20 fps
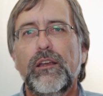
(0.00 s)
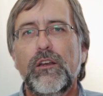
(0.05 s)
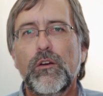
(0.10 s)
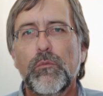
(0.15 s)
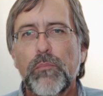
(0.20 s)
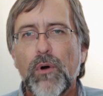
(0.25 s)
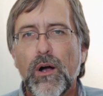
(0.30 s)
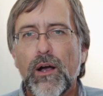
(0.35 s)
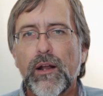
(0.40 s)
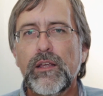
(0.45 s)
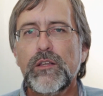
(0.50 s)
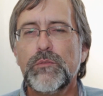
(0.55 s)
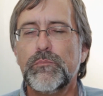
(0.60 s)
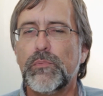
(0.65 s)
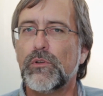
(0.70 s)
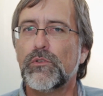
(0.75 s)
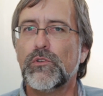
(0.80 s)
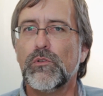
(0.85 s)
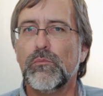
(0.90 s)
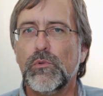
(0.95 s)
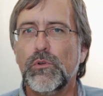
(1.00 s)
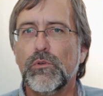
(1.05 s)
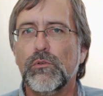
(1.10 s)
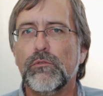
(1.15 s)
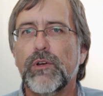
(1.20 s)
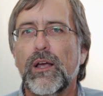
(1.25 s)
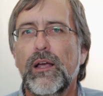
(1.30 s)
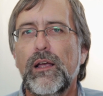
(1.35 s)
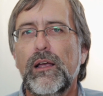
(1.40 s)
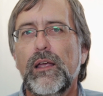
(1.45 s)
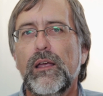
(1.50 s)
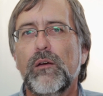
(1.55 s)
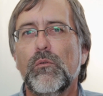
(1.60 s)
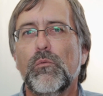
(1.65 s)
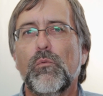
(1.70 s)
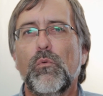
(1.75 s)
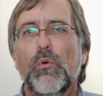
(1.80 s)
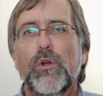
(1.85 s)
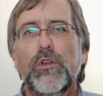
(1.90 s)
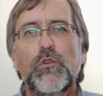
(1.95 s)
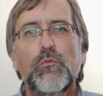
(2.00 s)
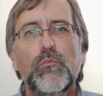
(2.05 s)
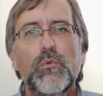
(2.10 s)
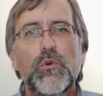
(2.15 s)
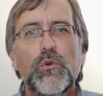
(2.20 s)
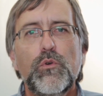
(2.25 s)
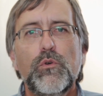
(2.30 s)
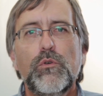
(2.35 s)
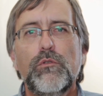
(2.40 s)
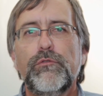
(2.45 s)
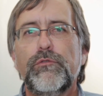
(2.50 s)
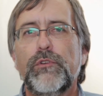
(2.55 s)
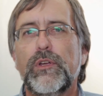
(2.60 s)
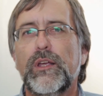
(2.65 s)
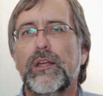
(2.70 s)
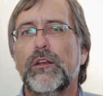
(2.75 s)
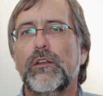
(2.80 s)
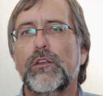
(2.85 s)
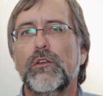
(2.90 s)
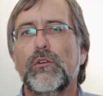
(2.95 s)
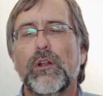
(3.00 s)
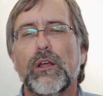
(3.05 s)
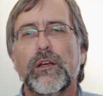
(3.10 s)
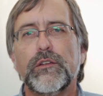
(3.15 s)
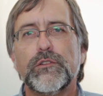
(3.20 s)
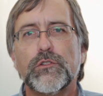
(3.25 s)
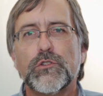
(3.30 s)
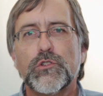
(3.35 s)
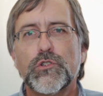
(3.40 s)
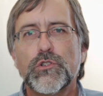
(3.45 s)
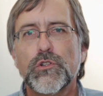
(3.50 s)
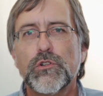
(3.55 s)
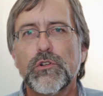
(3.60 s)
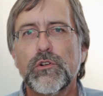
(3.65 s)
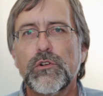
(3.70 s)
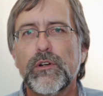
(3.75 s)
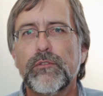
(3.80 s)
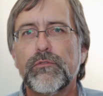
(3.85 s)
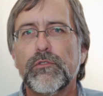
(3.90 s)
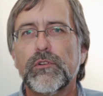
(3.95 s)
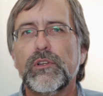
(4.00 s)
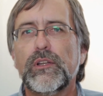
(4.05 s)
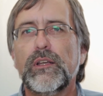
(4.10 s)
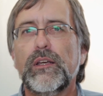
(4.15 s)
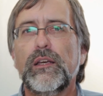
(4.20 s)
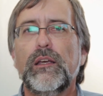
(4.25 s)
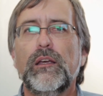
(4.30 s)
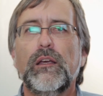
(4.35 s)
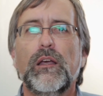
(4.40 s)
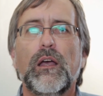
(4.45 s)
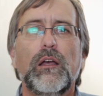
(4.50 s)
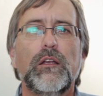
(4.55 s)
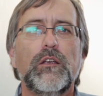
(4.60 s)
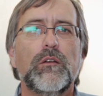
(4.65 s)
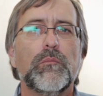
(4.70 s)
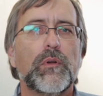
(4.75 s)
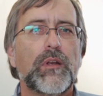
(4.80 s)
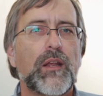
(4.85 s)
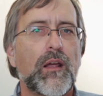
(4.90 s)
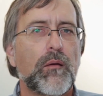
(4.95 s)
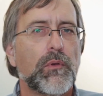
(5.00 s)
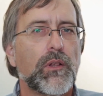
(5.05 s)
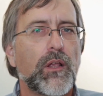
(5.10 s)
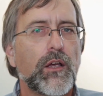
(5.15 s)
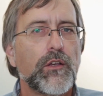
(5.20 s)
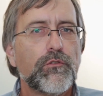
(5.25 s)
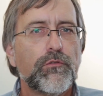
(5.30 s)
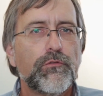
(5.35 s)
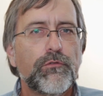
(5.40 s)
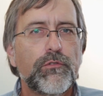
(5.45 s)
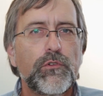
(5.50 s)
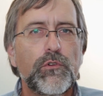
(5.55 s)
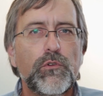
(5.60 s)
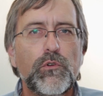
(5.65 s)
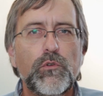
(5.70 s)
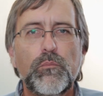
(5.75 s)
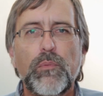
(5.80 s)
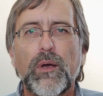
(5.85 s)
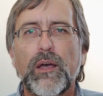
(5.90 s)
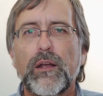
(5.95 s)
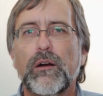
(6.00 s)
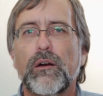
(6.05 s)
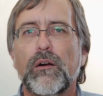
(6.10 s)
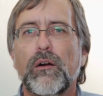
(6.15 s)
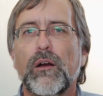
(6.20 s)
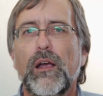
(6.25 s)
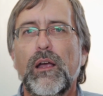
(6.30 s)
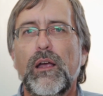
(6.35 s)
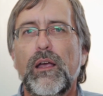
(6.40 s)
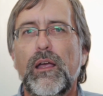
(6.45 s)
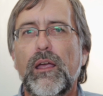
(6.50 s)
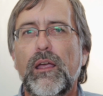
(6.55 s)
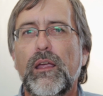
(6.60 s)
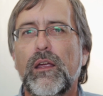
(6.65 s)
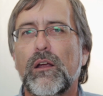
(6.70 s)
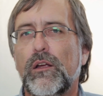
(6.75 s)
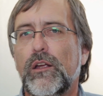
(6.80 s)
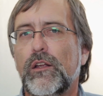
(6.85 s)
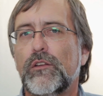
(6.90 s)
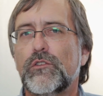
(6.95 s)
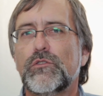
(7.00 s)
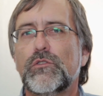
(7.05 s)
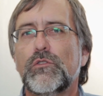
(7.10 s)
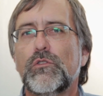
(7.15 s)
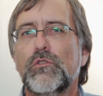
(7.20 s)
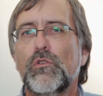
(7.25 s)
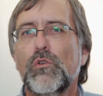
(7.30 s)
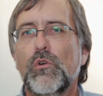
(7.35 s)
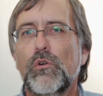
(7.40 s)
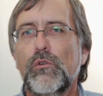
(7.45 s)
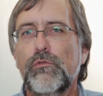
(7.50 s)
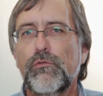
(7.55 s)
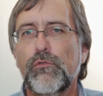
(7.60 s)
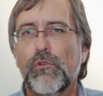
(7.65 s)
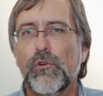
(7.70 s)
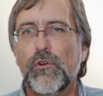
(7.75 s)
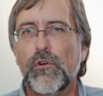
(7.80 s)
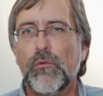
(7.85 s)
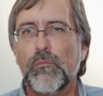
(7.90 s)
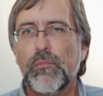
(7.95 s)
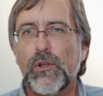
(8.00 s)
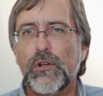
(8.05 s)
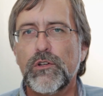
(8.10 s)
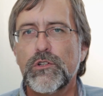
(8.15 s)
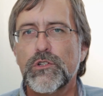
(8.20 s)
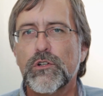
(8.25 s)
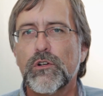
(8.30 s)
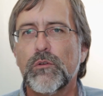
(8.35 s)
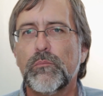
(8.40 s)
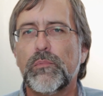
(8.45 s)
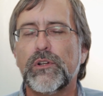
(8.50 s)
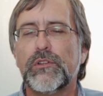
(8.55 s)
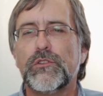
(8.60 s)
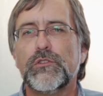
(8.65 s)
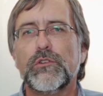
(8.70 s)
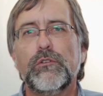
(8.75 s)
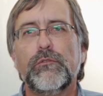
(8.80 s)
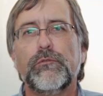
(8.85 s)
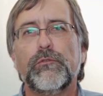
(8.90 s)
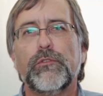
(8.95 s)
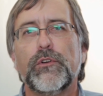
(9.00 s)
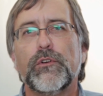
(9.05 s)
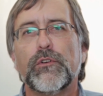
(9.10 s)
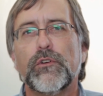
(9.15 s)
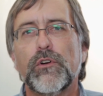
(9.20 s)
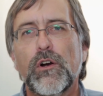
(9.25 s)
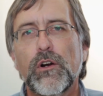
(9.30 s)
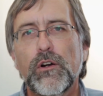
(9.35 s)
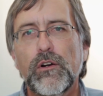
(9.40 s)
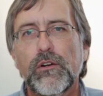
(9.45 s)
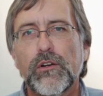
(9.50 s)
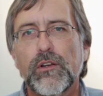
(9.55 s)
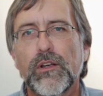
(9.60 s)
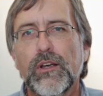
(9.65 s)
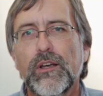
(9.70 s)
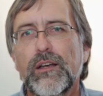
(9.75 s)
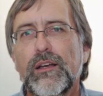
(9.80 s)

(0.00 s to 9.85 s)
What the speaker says: your body is built to move. When you move, it utilizes sugar differently, you metabolize food better. Yeah, it's good for your blood sugar, but it's good for your heart,